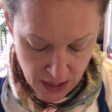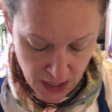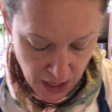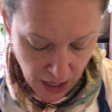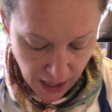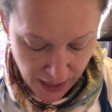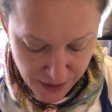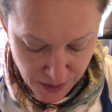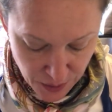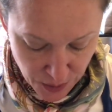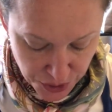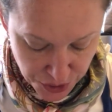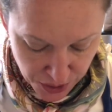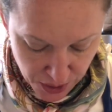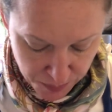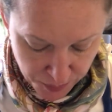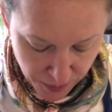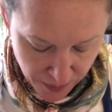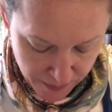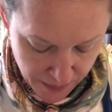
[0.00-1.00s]
I usually
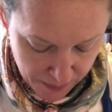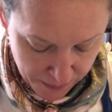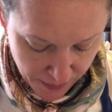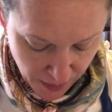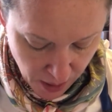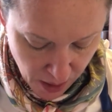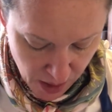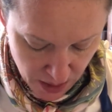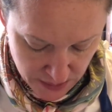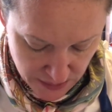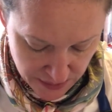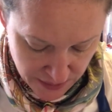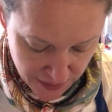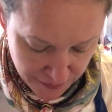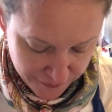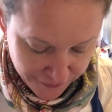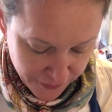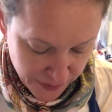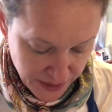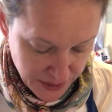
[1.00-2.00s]
put my pecans in the
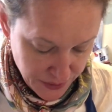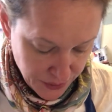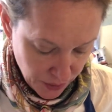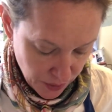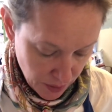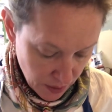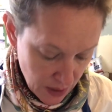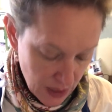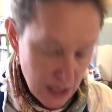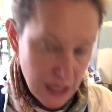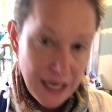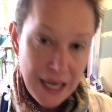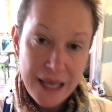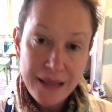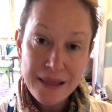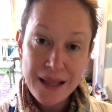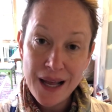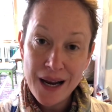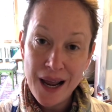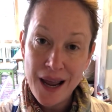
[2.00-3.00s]
freezer,
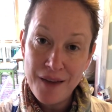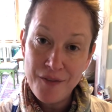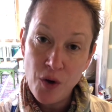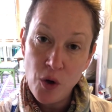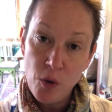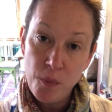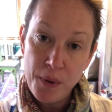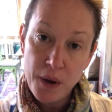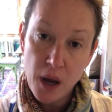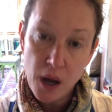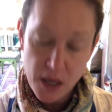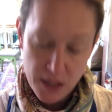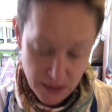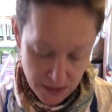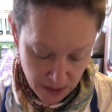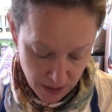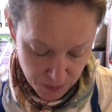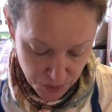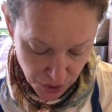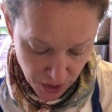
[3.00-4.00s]
and then I have whole pecans
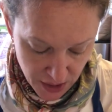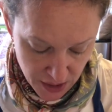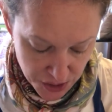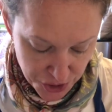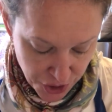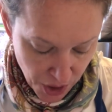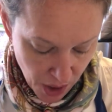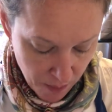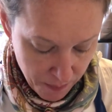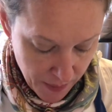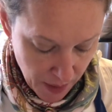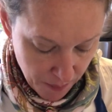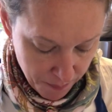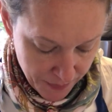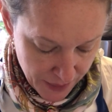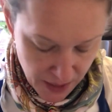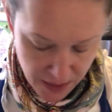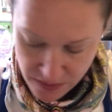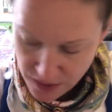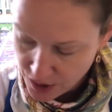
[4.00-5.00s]
that I'm trying to chop up,
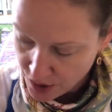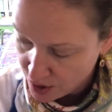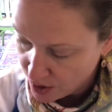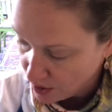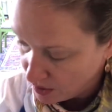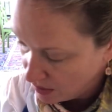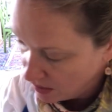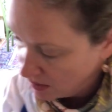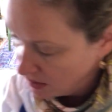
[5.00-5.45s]
and they're